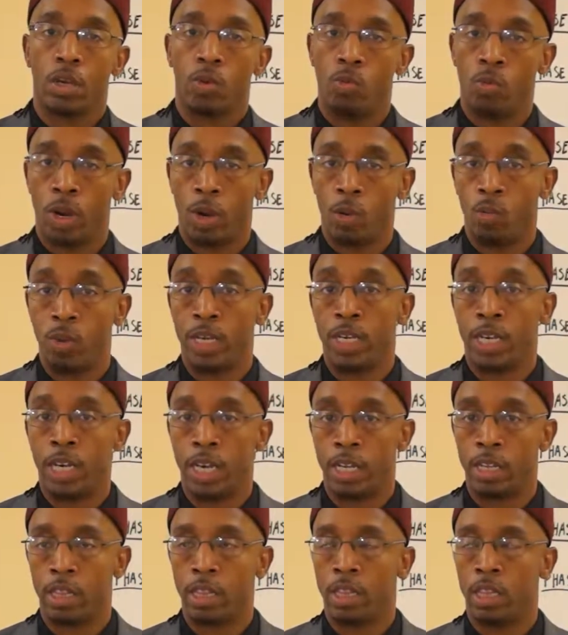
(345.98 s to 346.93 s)
where we
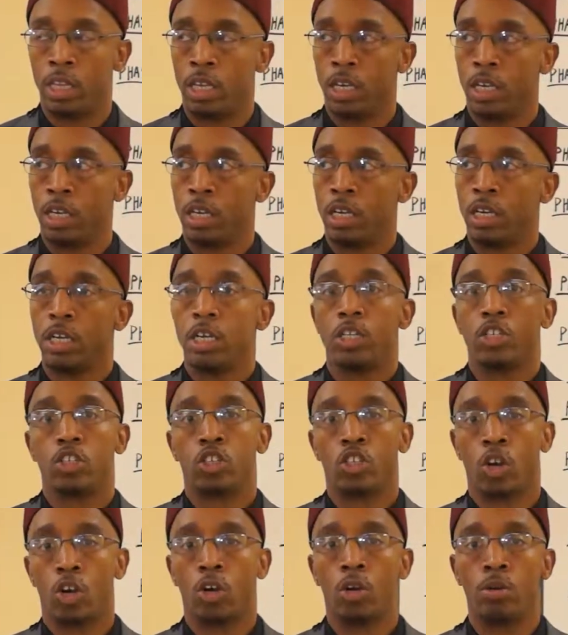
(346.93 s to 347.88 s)
get the
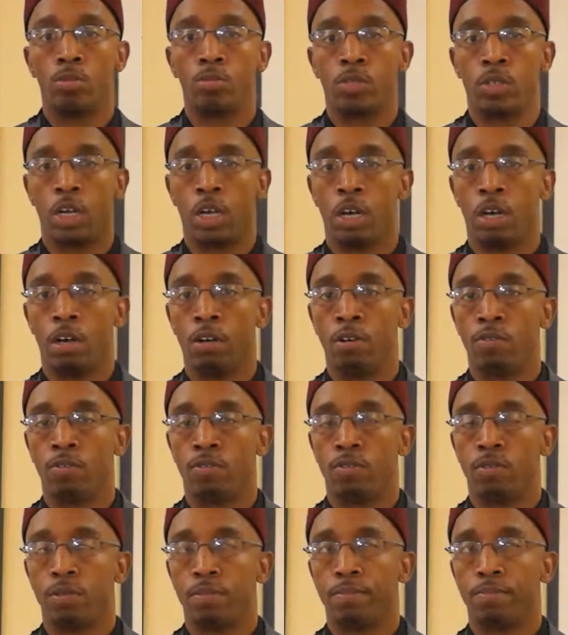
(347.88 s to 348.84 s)
terms
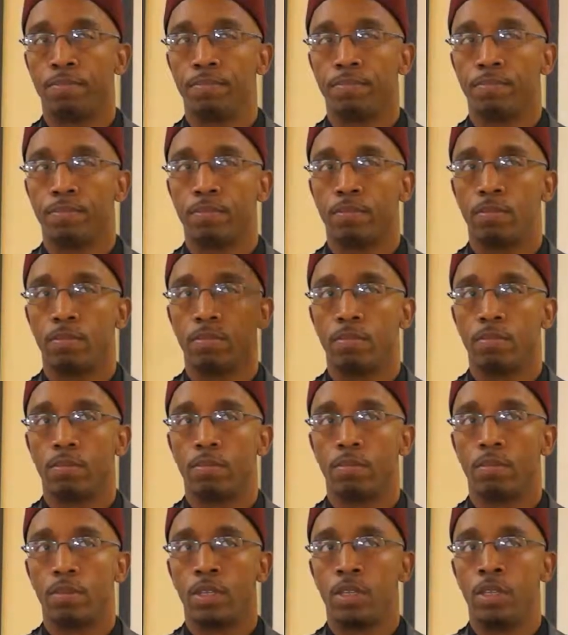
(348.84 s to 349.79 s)
of
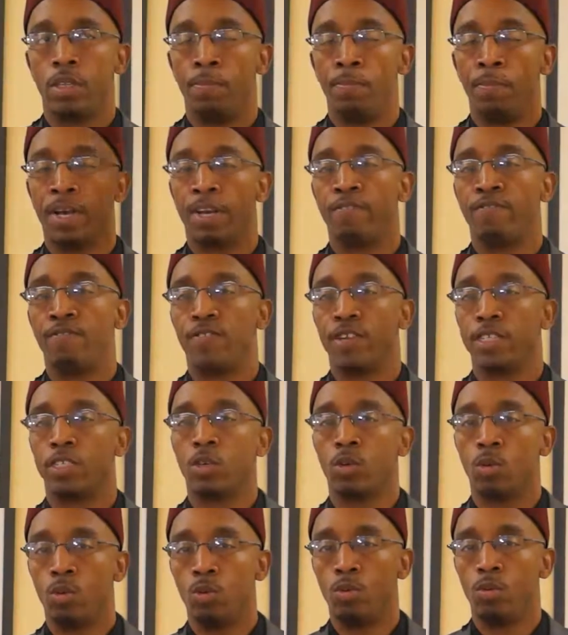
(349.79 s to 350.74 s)
the
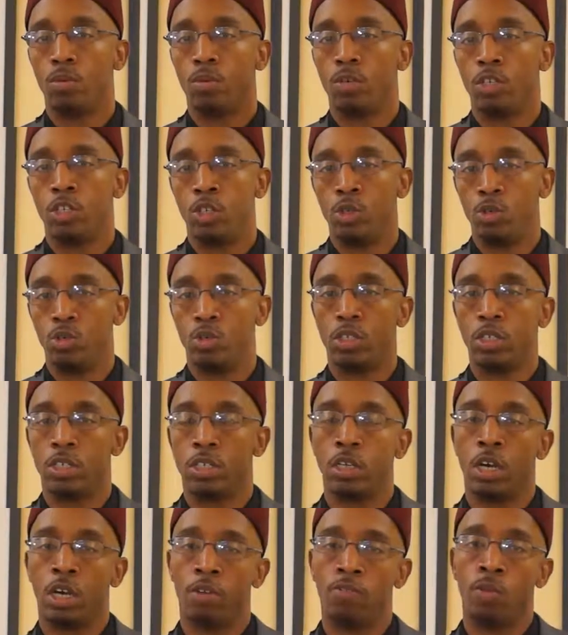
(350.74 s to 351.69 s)
metaphysical
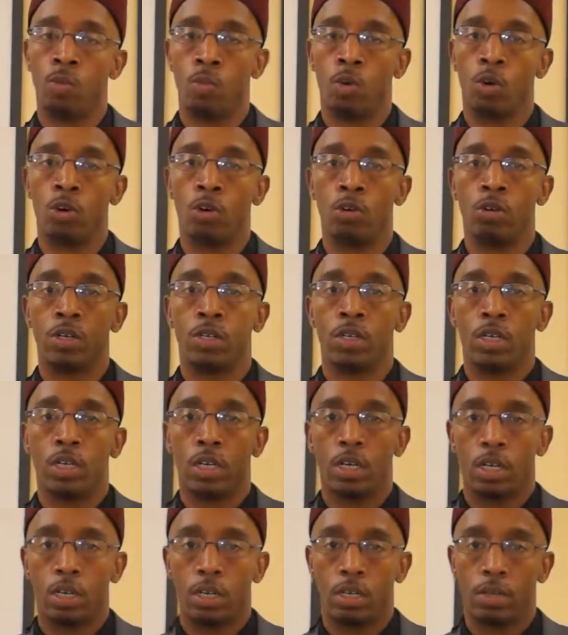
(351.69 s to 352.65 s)
usage of the word
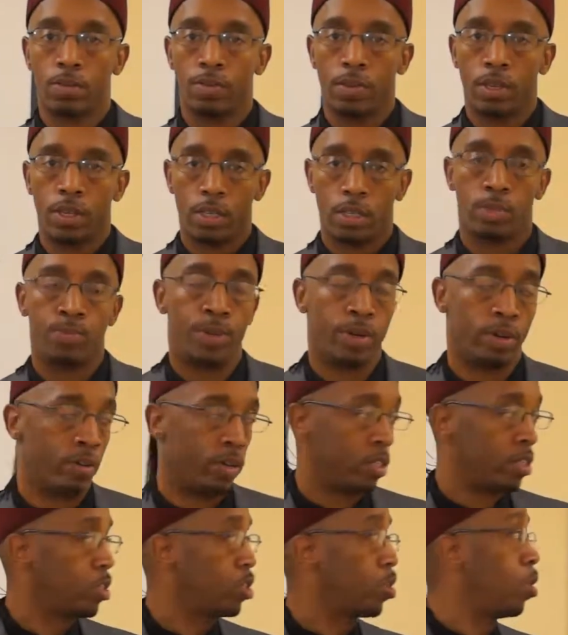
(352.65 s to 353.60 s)

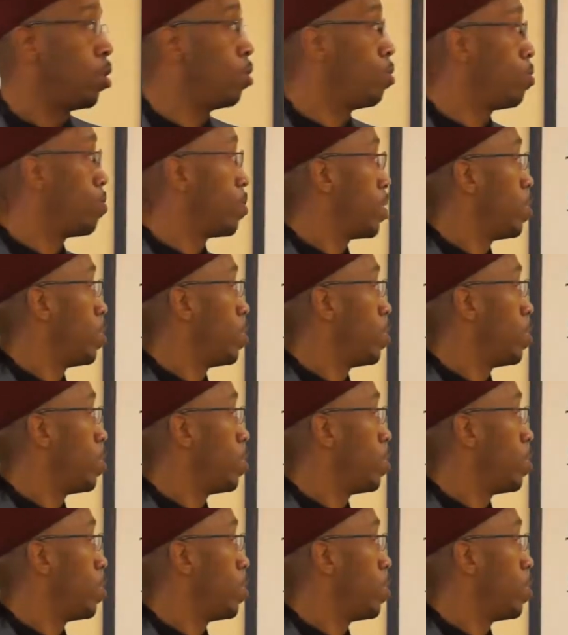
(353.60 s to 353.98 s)
spirit. So